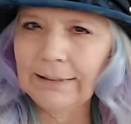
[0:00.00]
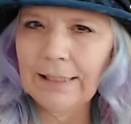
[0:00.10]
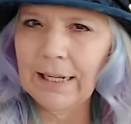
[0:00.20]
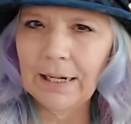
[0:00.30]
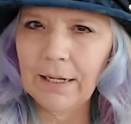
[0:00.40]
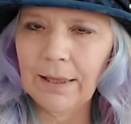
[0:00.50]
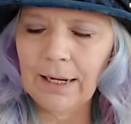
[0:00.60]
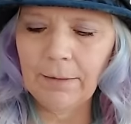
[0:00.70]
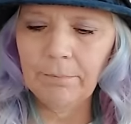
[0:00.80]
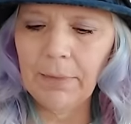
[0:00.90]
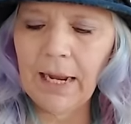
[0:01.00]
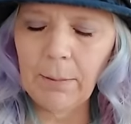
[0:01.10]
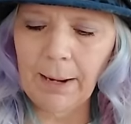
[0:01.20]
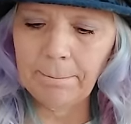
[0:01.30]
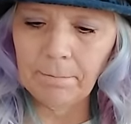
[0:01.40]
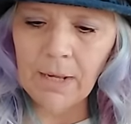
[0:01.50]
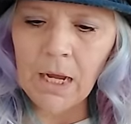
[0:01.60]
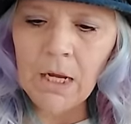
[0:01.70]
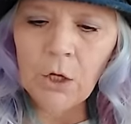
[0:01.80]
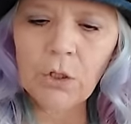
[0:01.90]
Not a good thing. Anyway,
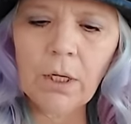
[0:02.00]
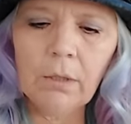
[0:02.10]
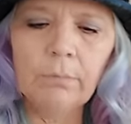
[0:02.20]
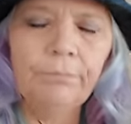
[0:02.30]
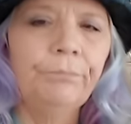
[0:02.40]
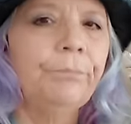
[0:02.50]
so